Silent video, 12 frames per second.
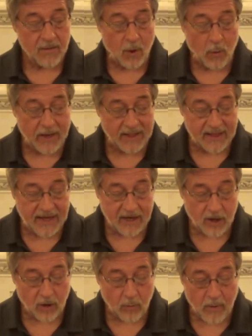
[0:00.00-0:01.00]
Though it
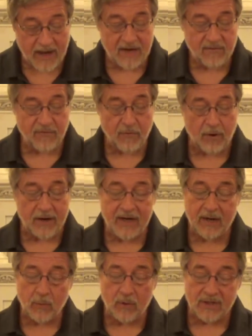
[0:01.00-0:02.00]
linger, wait for it,
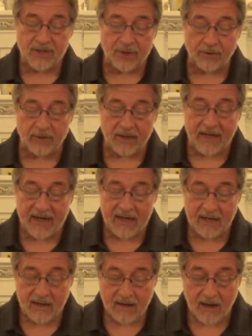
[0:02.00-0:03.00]
it will
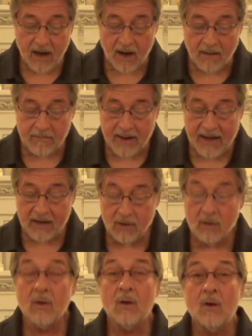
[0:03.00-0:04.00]
certainly come
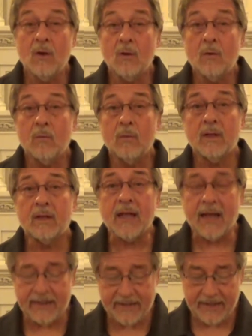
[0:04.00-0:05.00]
and will
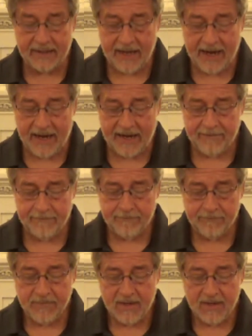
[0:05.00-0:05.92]
not delay.